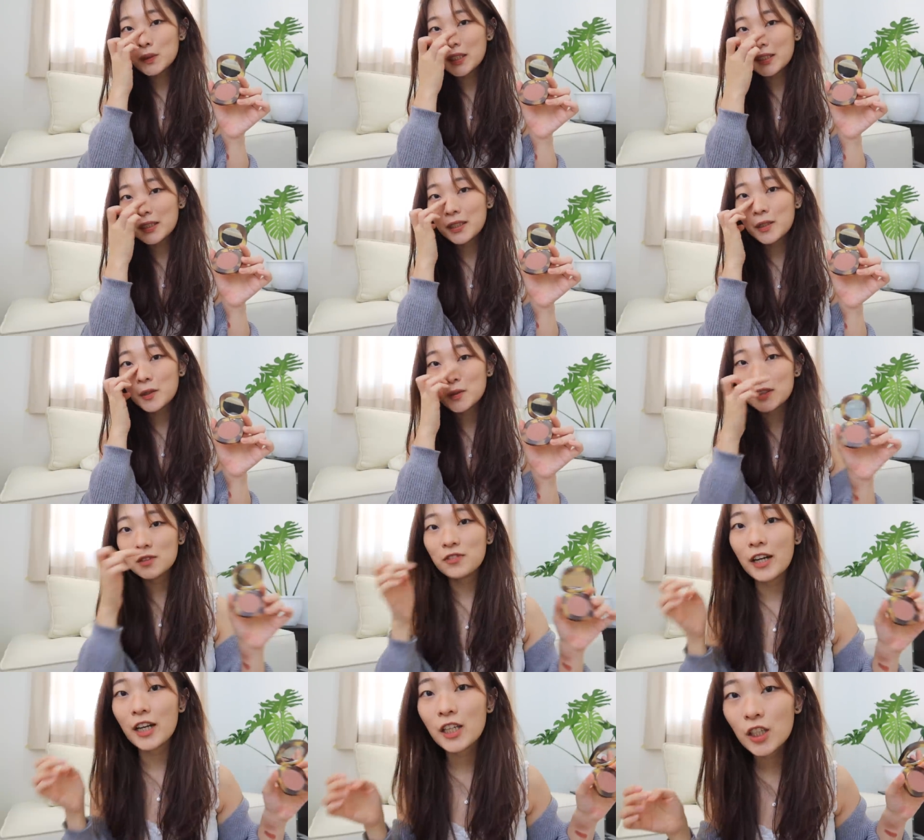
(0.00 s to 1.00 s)
I think it looks
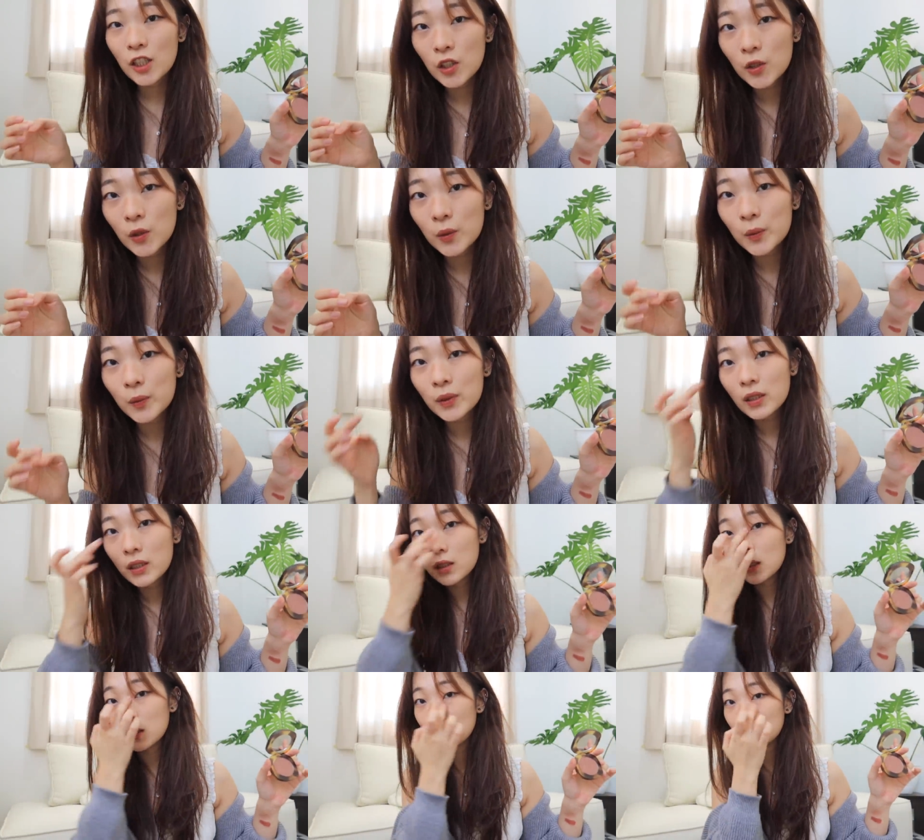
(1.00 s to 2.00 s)
very cute.
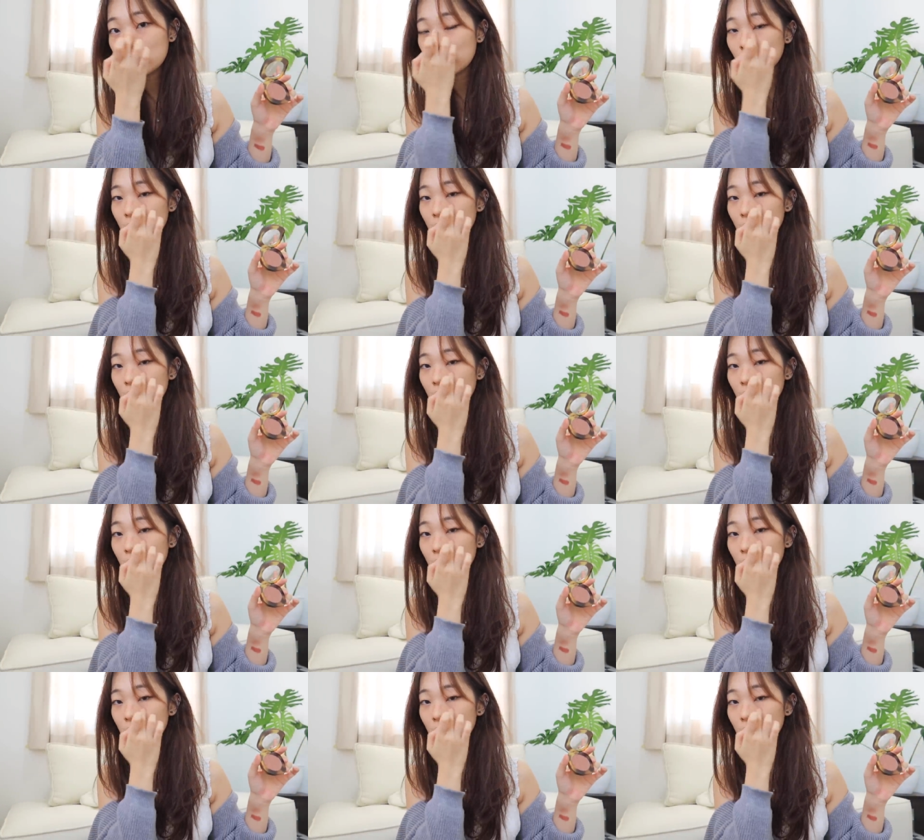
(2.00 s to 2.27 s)
If you